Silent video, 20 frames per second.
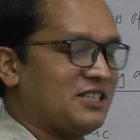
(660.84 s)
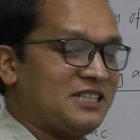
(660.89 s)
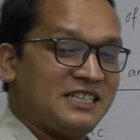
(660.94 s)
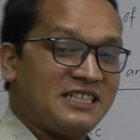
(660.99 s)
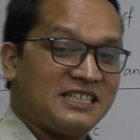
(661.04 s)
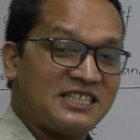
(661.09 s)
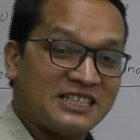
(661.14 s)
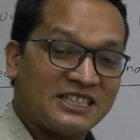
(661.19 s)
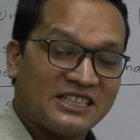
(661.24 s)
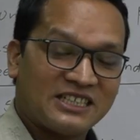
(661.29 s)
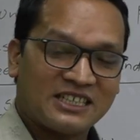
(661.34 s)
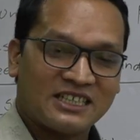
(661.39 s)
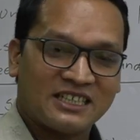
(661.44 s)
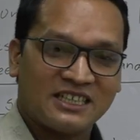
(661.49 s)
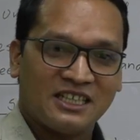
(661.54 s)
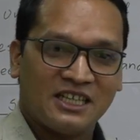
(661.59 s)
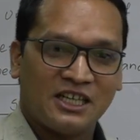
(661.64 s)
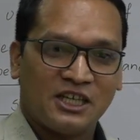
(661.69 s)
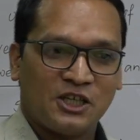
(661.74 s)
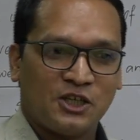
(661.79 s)
teacher,
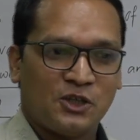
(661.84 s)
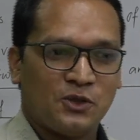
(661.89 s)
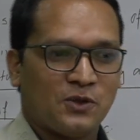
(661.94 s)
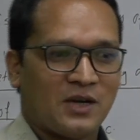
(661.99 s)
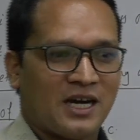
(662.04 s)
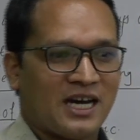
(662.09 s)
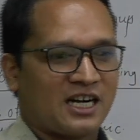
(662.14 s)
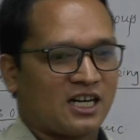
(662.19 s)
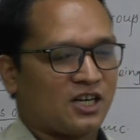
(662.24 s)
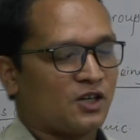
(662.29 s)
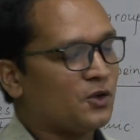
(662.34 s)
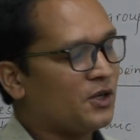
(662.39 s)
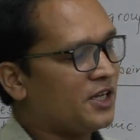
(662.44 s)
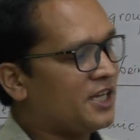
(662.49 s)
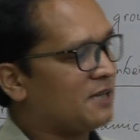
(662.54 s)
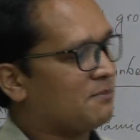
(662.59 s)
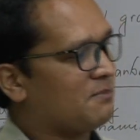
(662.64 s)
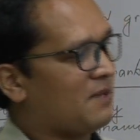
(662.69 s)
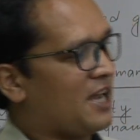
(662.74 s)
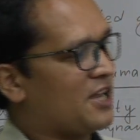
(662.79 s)
you are
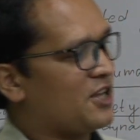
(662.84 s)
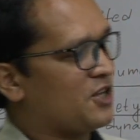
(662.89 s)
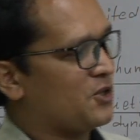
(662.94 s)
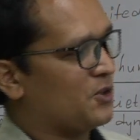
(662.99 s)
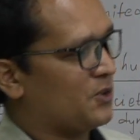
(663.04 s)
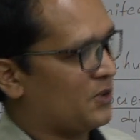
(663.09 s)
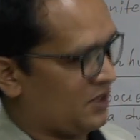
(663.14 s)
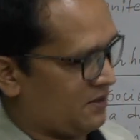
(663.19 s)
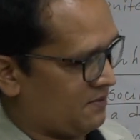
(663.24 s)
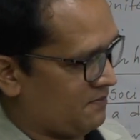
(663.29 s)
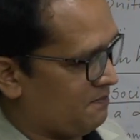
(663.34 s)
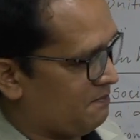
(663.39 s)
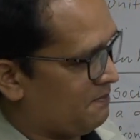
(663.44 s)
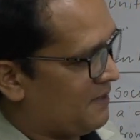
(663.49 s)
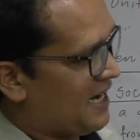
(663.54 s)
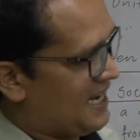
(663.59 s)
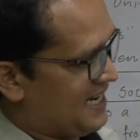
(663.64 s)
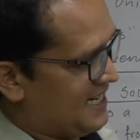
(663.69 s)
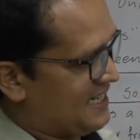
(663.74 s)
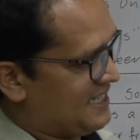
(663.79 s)
knowing by your
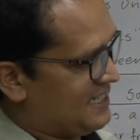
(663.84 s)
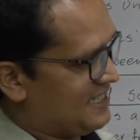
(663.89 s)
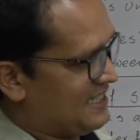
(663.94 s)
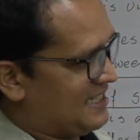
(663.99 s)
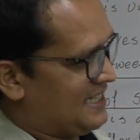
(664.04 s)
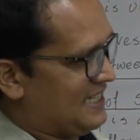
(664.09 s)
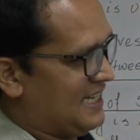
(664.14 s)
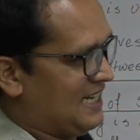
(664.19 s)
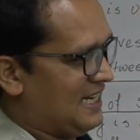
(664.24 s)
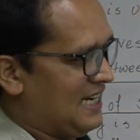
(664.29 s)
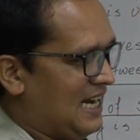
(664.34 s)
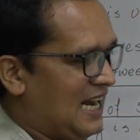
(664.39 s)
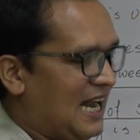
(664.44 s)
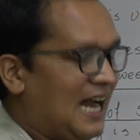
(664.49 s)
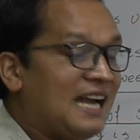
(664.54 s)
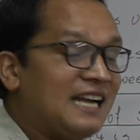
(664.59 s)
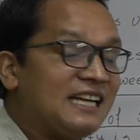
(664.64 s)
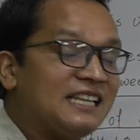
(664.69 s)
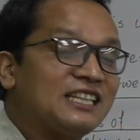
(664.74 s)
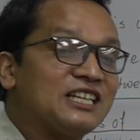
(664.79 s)
parents
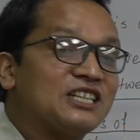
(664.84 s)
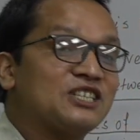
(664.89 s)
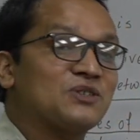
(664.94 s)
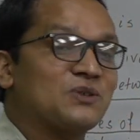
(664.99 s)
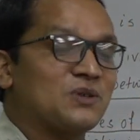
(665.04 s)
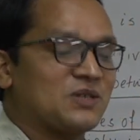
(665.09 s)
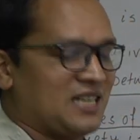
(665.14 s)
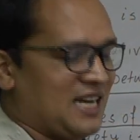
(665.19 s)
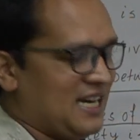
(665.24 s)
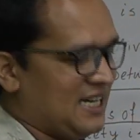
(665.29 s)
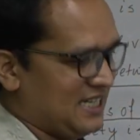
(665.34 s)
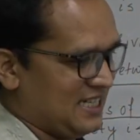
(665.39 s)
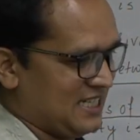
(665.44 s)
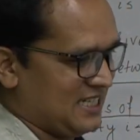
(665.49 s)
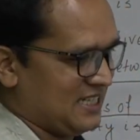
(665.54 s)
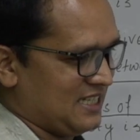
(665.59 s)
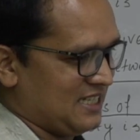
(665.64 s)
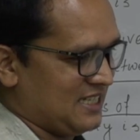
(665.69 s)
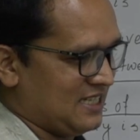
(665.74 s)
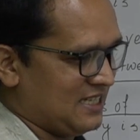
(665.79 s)
and the society.
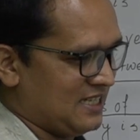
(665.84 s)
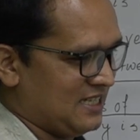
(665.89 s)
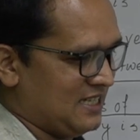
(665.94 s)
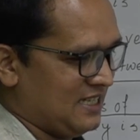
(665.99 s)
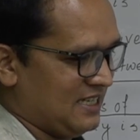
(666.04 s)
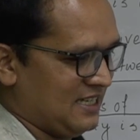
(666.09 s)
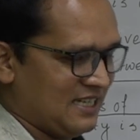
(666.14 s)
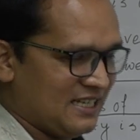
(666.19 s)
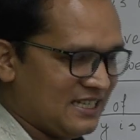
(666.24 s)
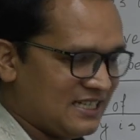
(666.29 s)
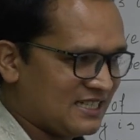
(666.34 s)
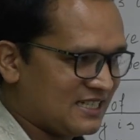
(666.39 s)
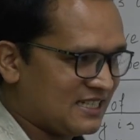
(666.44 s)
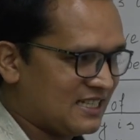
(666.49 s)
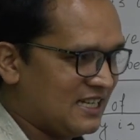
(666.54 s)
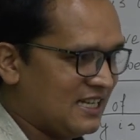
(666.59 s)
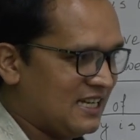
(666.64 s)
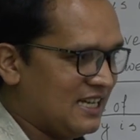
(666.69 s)
Yes,